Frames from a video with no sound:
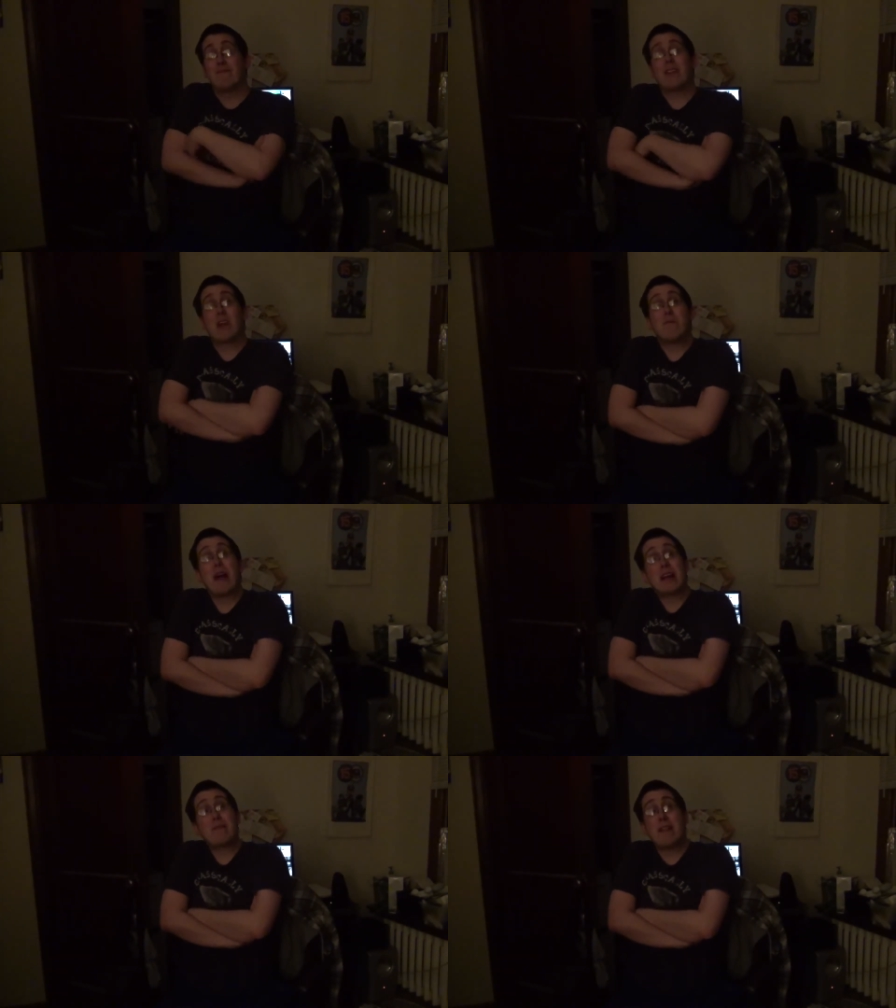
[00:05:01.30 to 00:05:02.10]
you know,
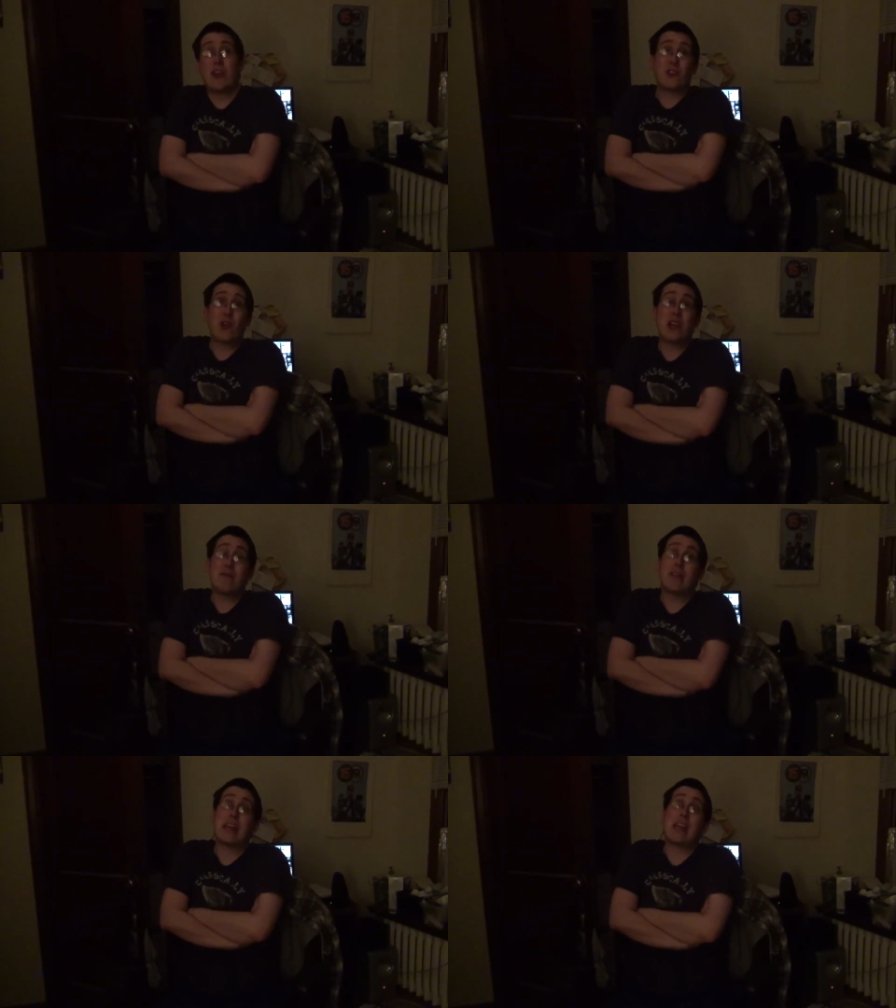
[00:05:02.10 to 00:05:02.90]
Mega Man, they showed
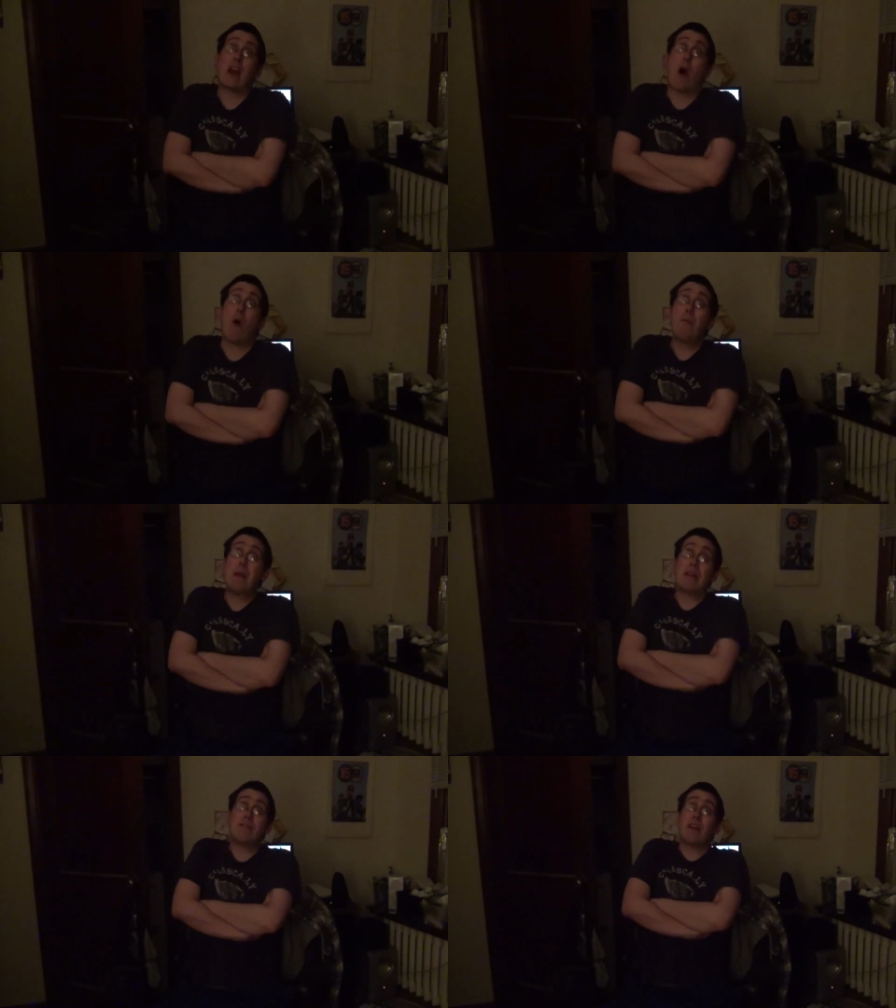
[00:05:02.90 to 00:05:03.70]
him the
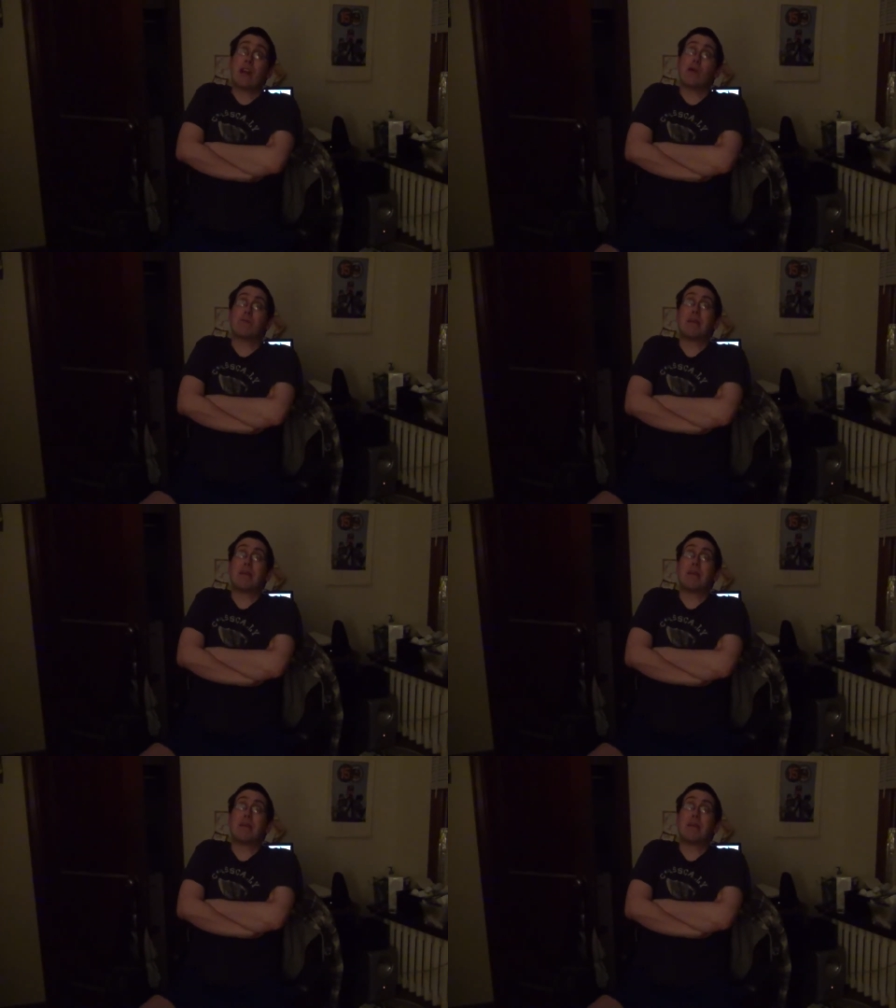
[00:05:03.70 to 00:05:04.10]
opening video,